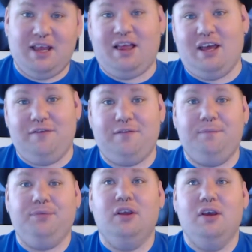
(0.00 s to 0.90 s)
my life.
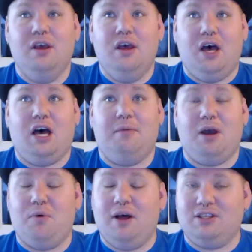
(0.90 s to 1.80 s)

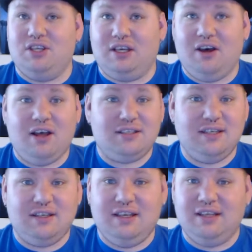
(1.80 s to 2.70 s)
I watched it
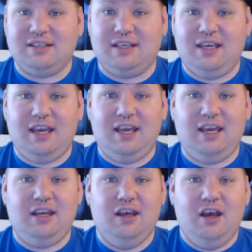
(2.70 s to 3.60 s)
constantly as a
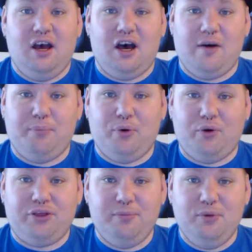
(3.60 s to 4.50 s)
kid,
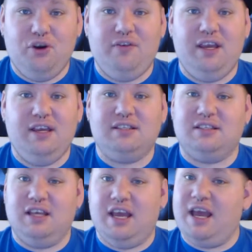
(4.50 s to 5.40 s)
both the
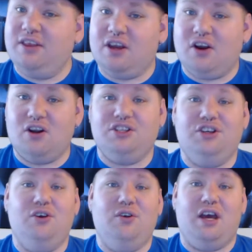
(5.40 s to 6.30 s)
movies and the
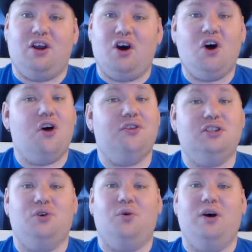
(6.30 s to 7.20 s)
cartoon, had all the
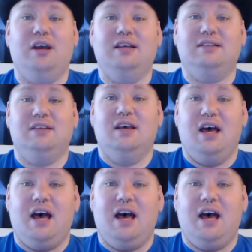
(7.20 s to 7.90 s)
toys.